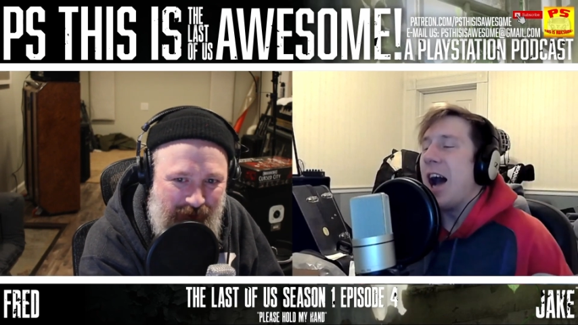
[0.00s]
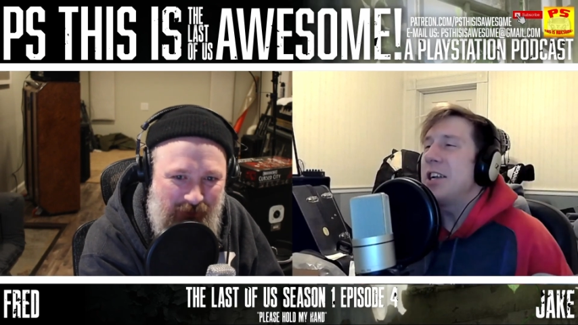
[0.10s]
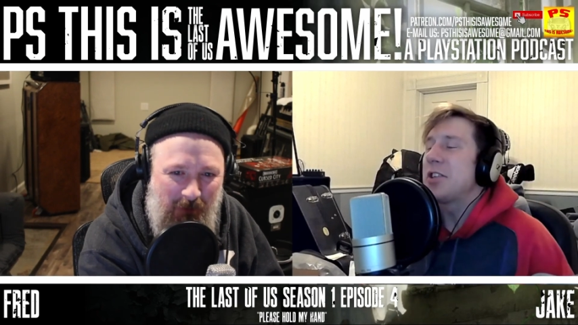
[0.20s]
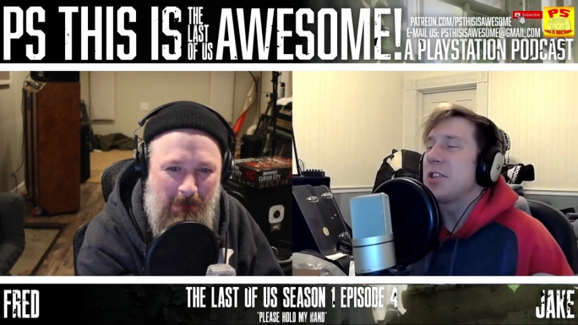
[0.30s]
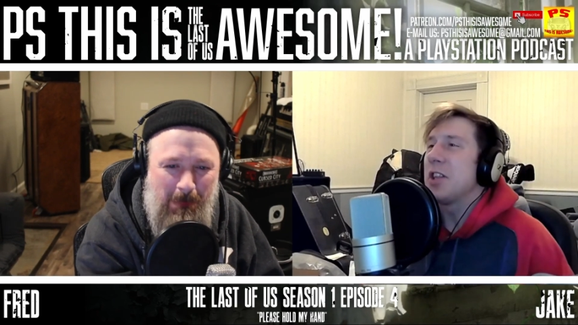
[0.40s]

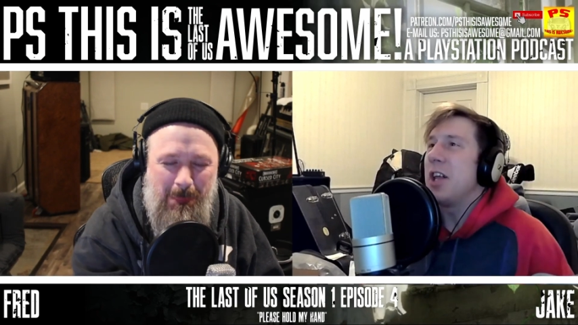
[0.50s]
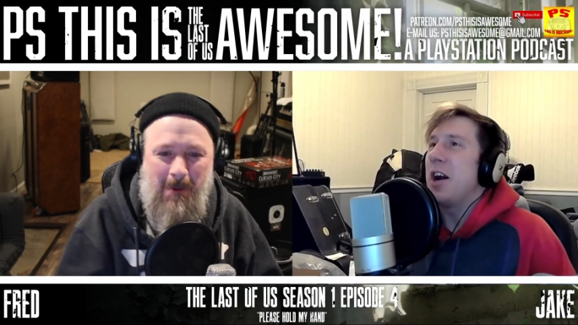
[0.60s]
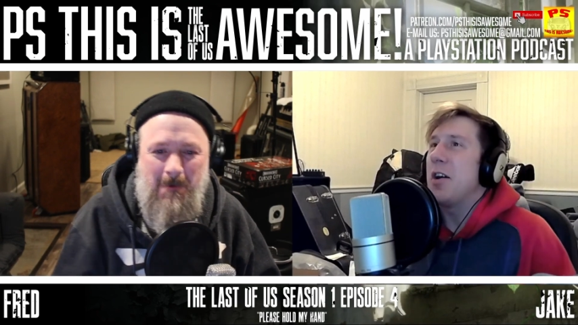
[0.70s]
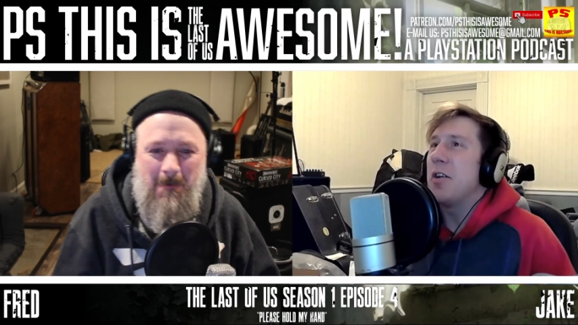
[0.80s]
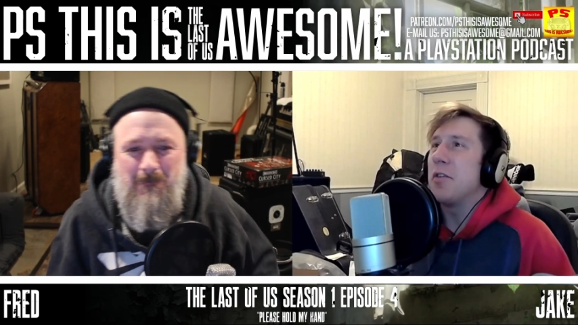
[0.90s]
Speaker 1: I just
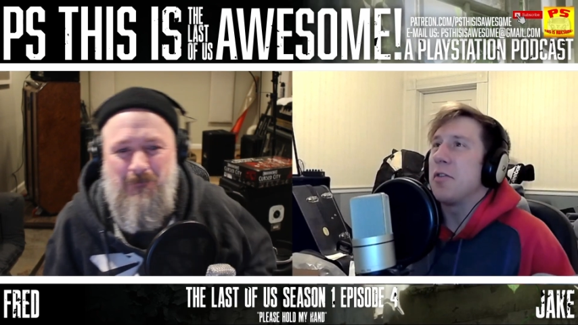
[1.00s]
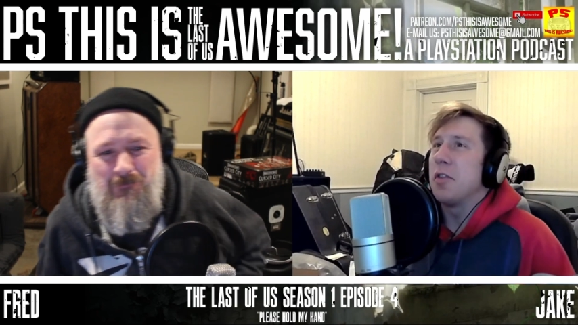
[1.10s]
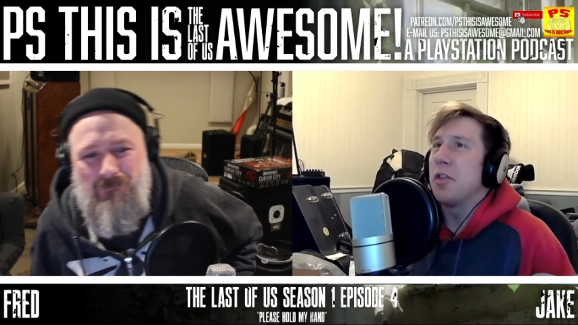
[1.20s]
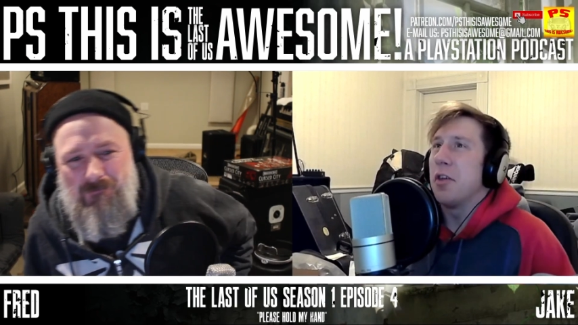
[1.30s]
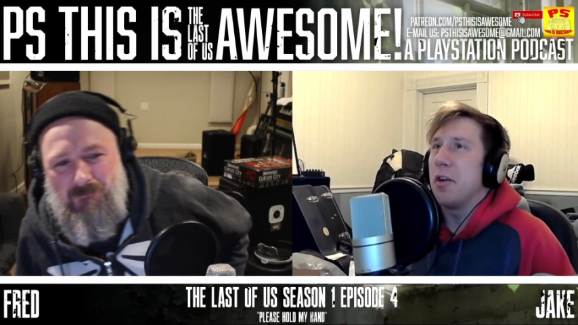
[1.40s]

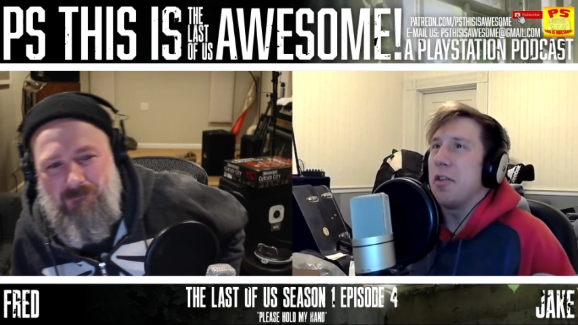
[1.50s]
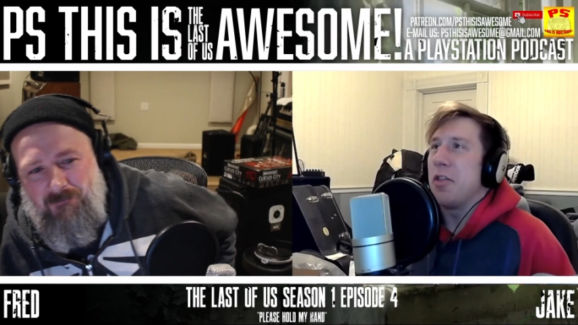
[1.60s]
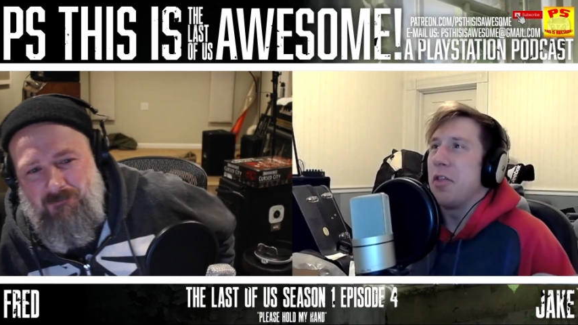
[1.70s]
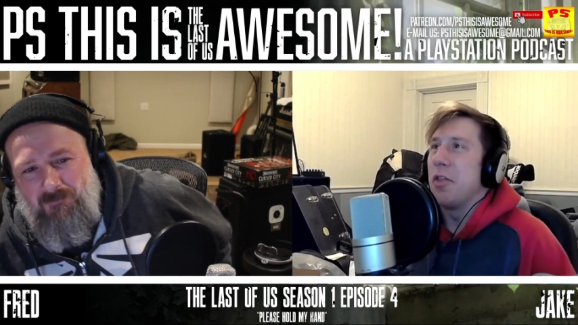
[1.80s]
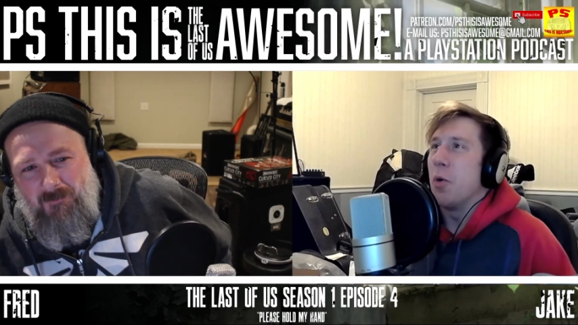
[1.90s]
love the
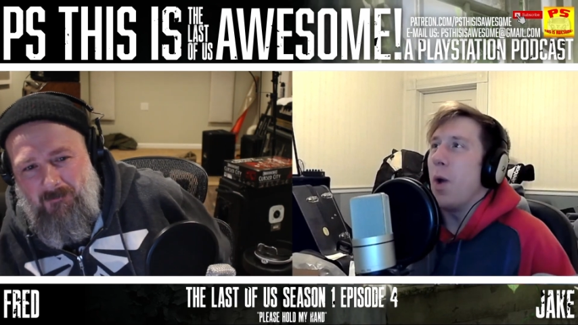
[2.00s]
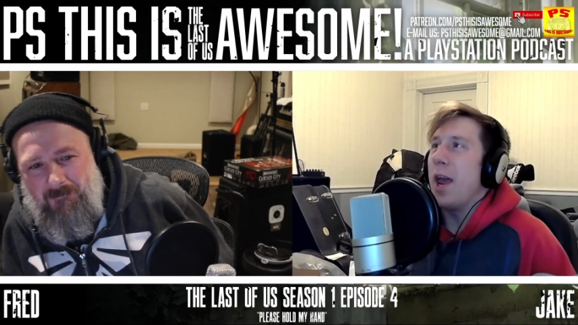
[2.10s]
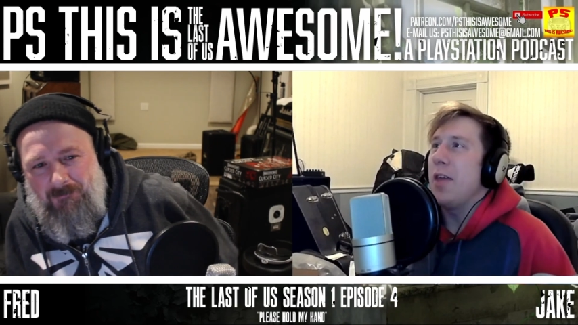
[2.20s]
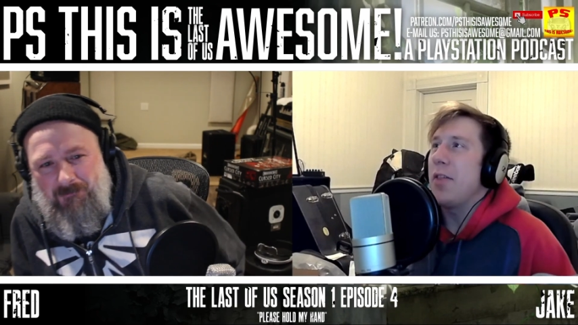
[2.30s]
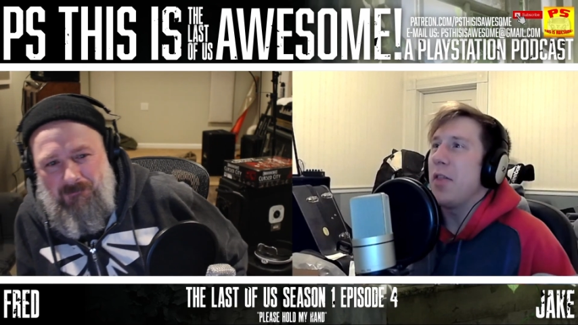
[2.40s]

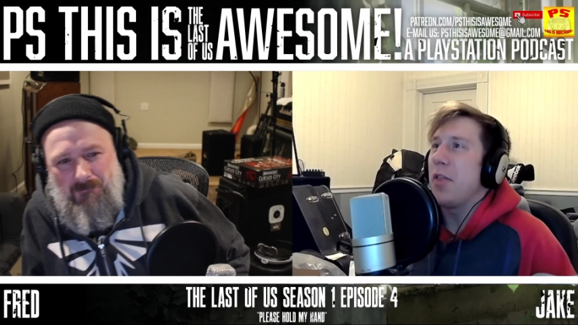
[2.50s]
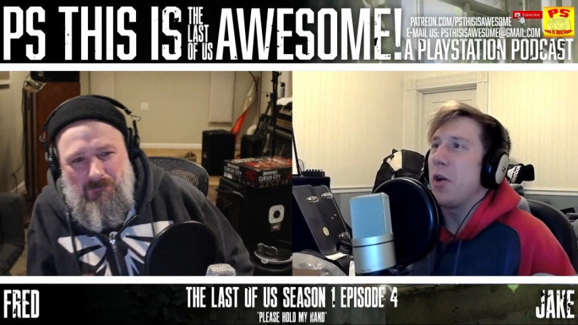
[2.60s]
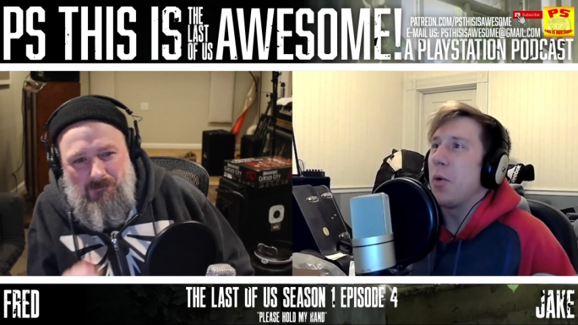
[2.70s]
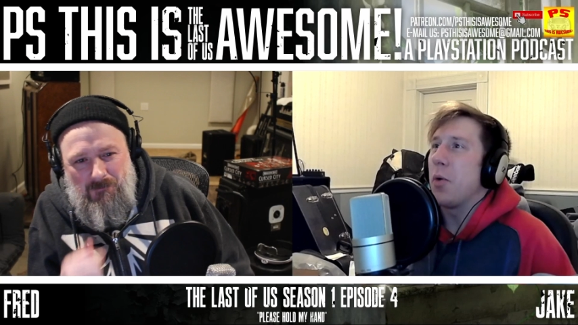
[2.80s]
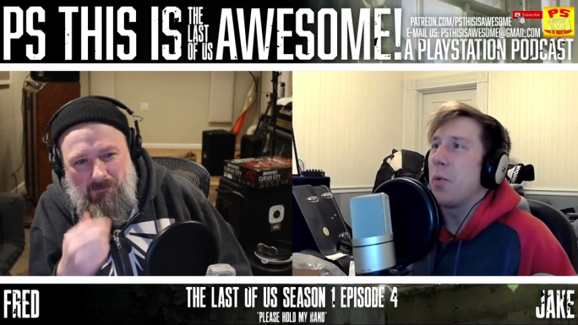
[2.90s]
way that
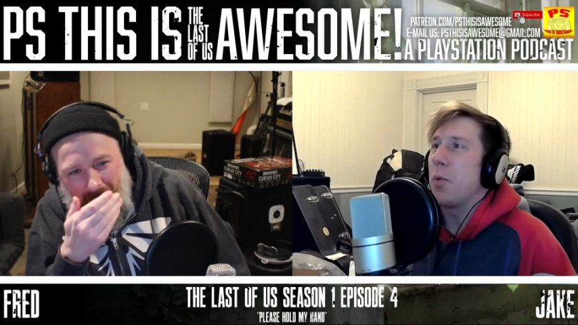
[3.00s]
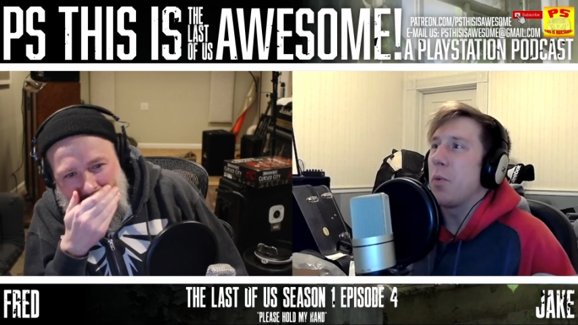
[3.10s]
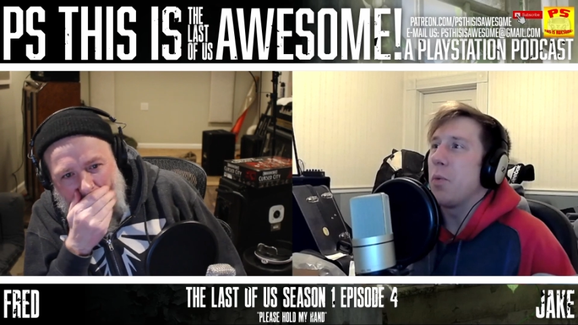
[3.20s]
they're...